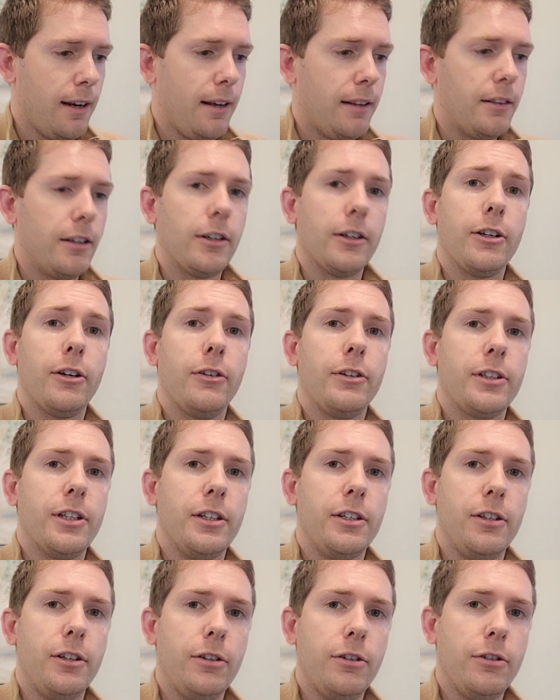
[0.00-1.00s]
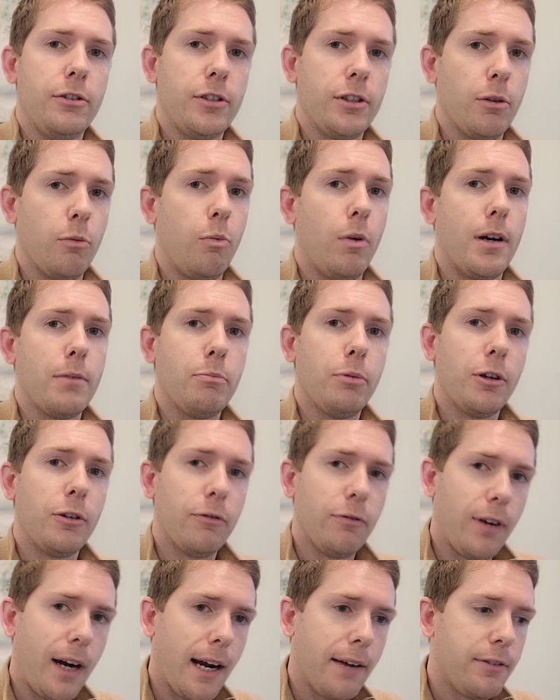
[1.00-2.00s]
they're going to use the
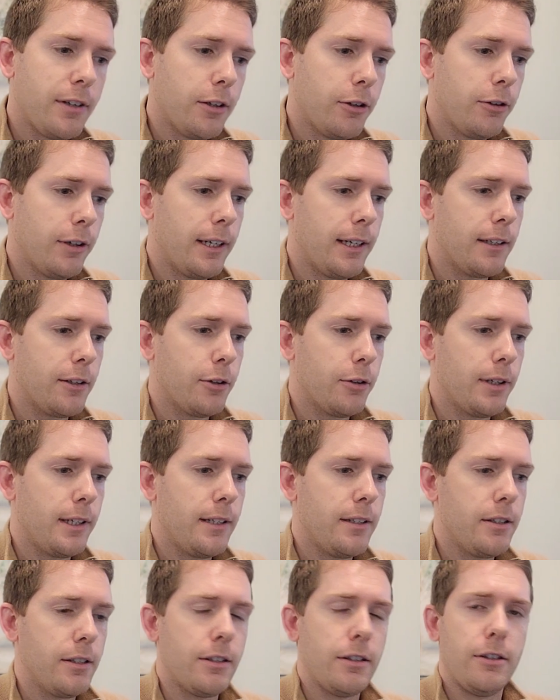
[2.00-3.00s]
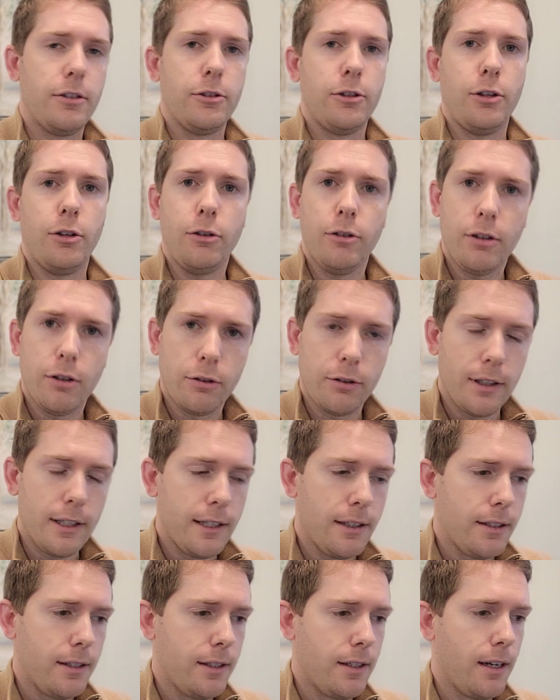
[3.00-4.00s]
1.5 degree increase, 2
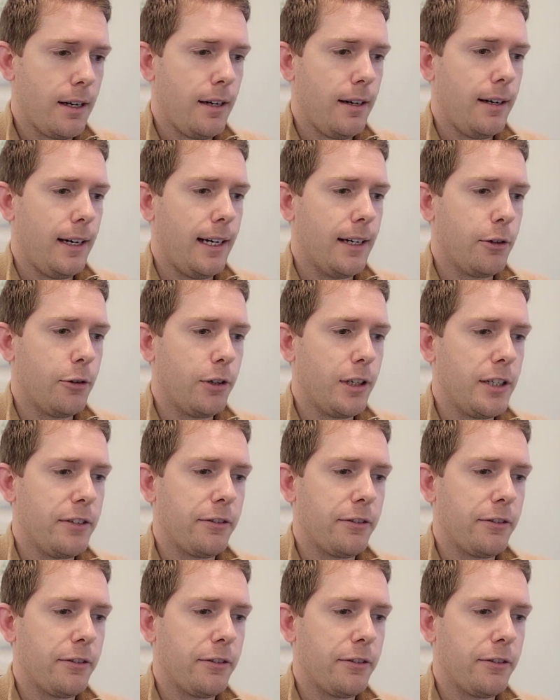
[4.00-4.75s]
degrees increase from